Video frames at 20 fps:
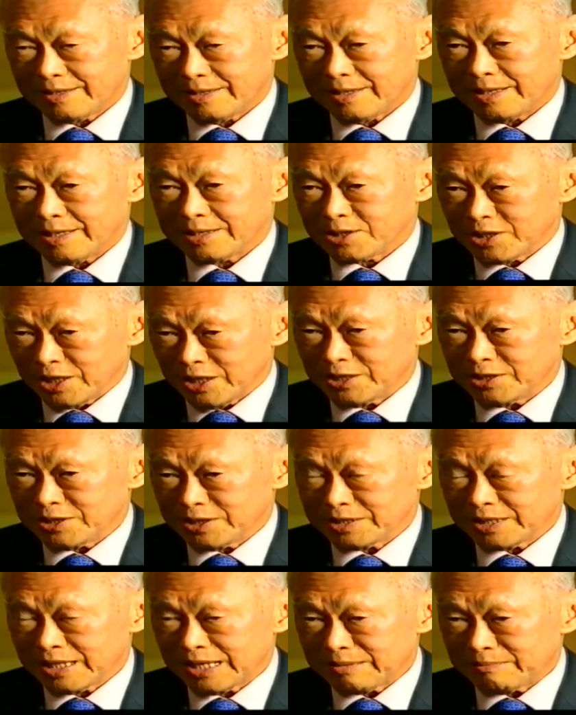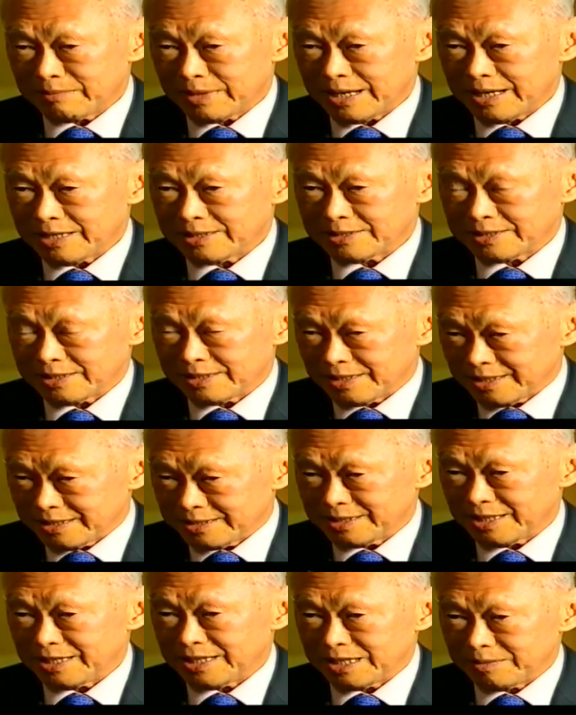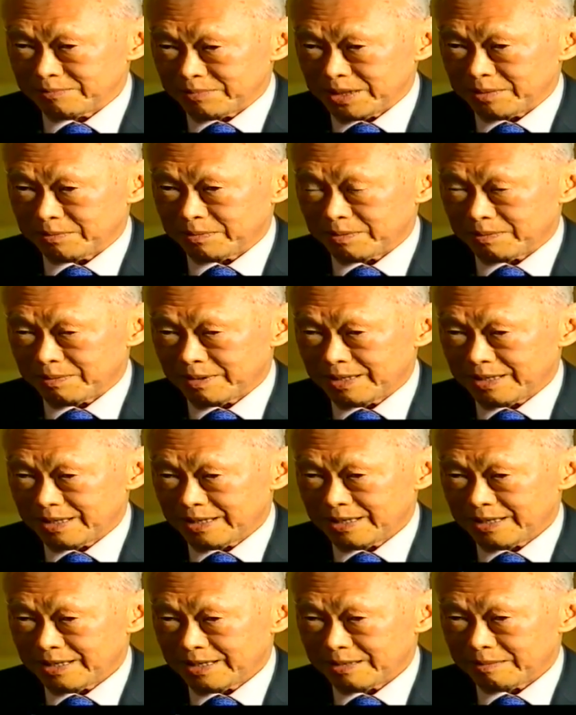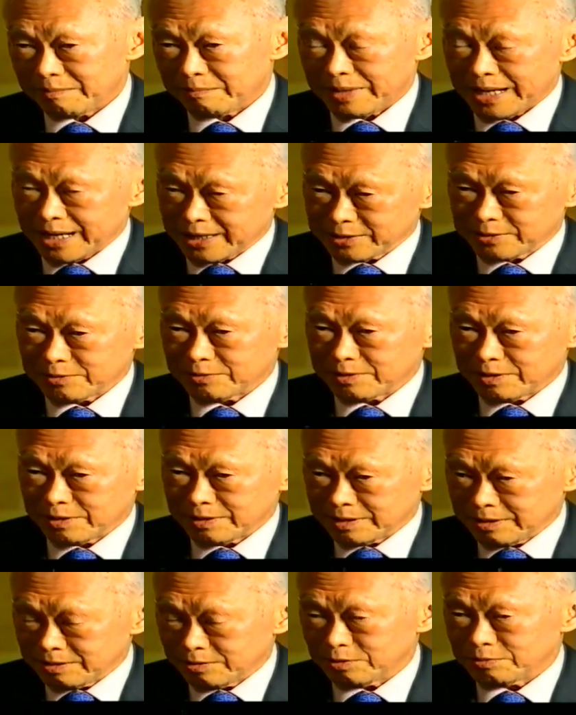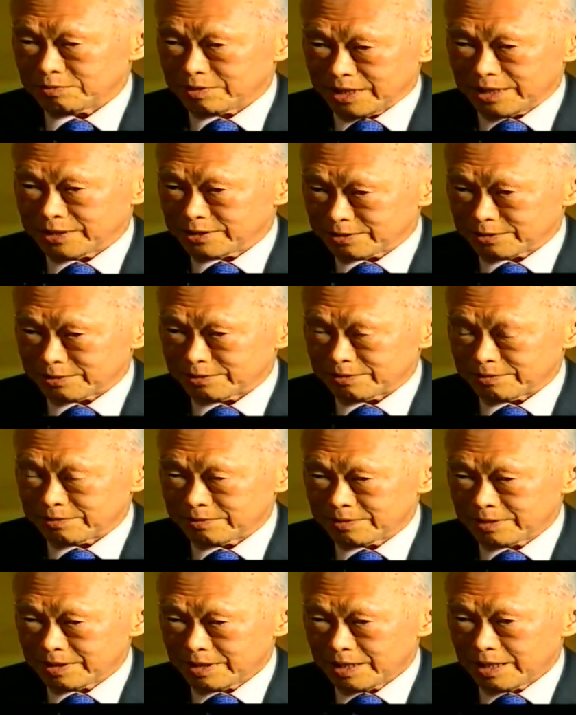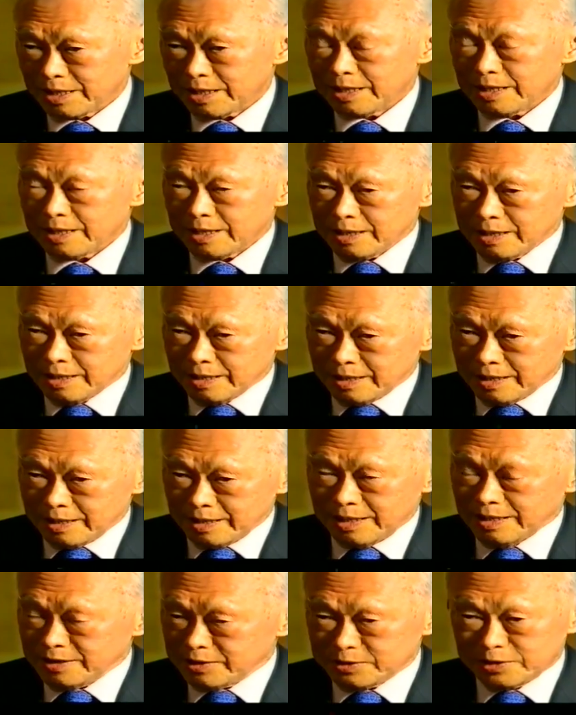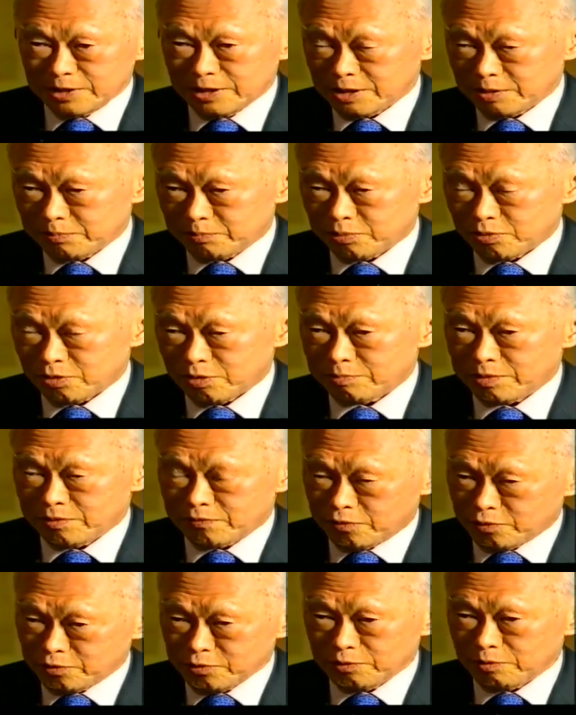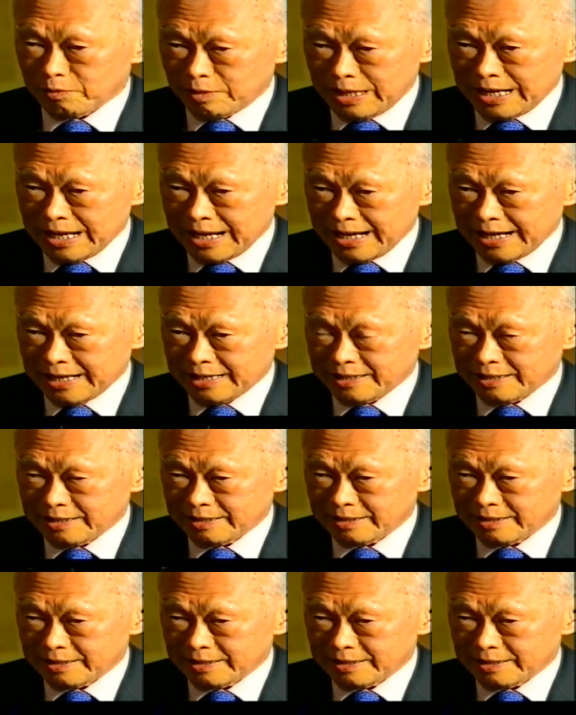they're changing their minds and they're sending people back to death row. In Singapore, before you land,